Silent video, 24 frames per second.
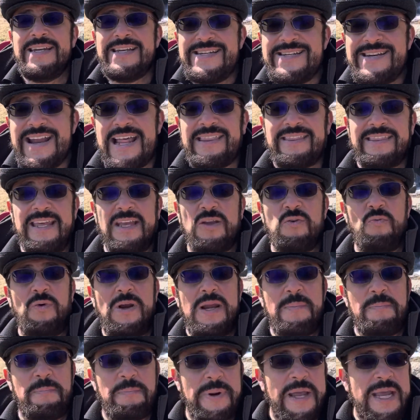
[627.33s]
Nothing
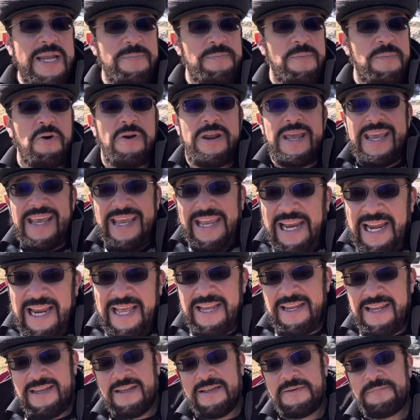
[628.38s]
will bring more
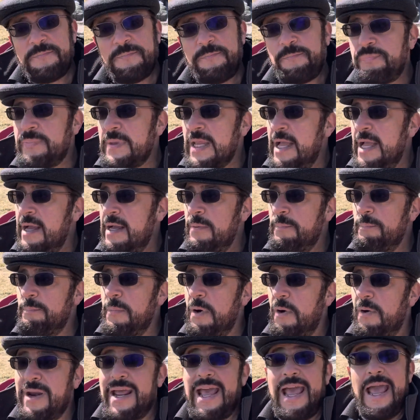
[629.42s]
healing,
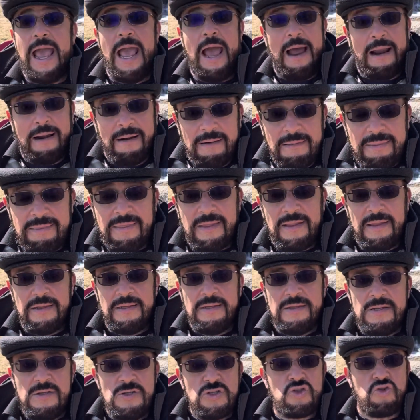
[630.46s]
more health
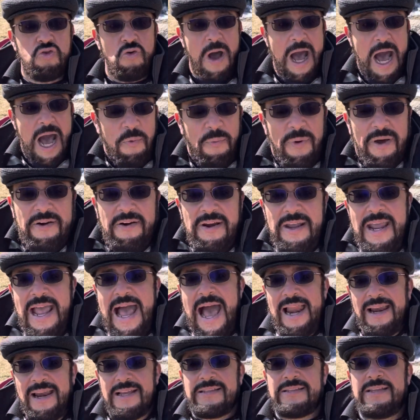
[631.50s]
to our
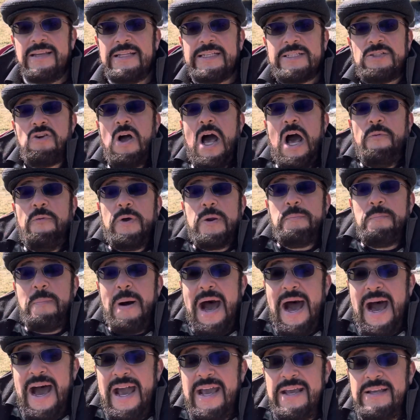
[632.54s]
realities, to our
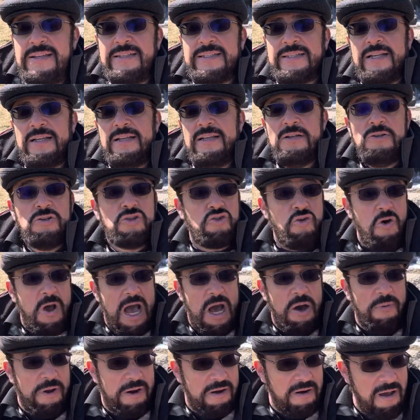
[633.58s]
minds, to
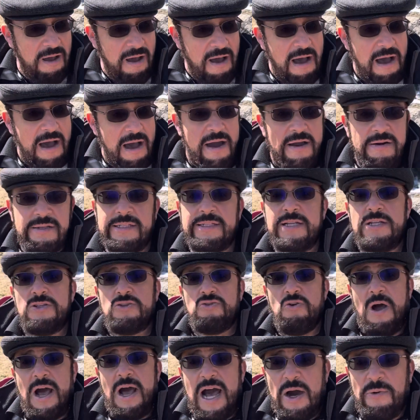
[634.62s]
our hearts, and
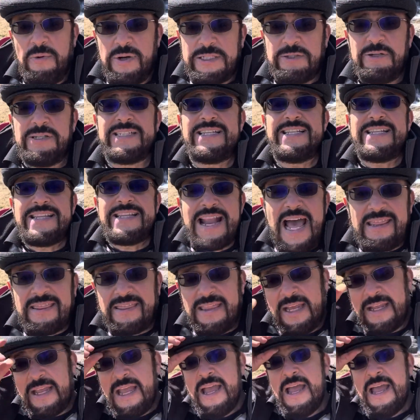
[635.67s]
to our souls. Nothing.